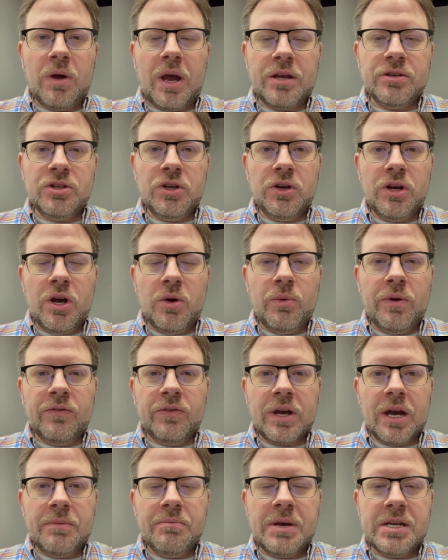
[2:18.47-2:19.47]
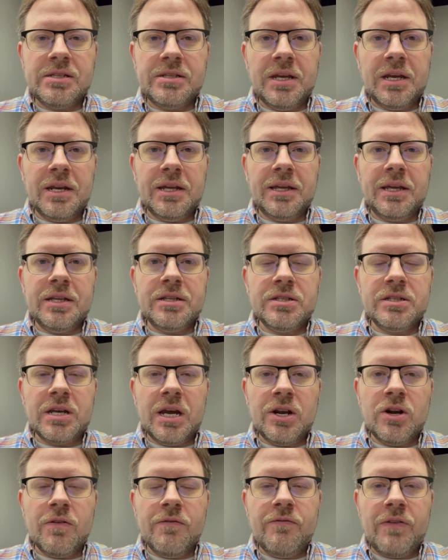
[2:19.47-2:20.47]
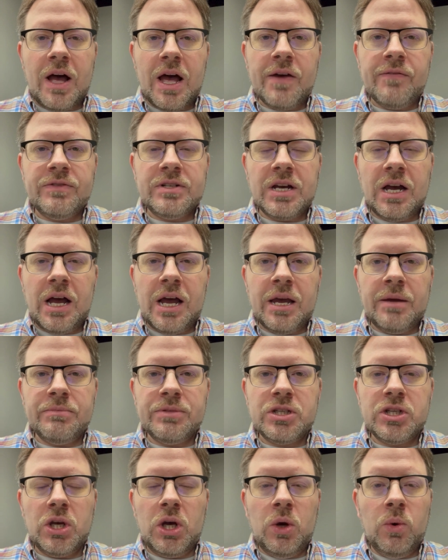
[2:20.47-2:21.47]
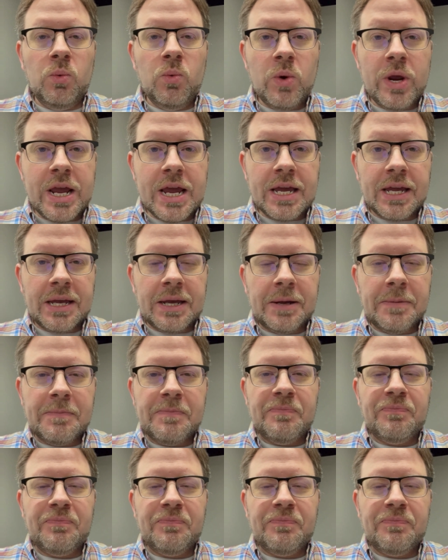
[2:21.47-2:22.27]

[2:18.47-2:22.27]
As you know, we've got Messianic Insider 5 times a week,